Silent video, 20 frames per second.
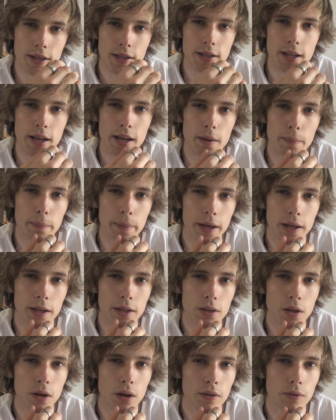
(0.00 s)
as they are
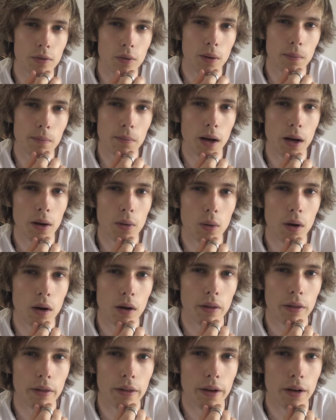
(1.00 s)
picked off one by
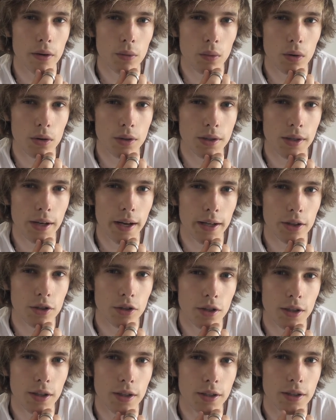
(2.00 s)
one that it wasn't
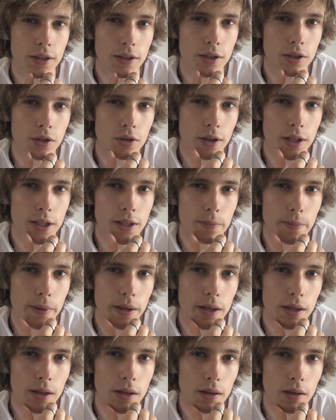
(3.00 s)
actually a distress
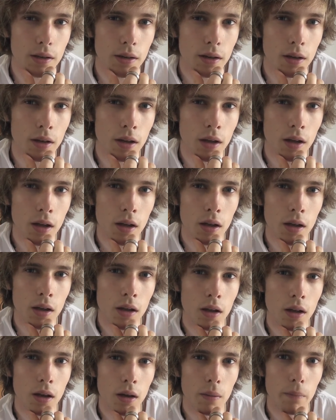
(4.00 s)
beacon,
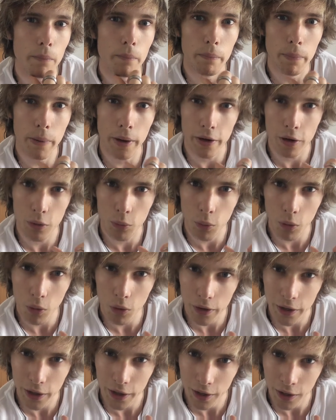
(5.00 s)
but a
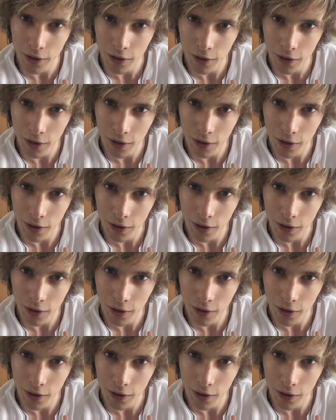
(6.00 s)
warning.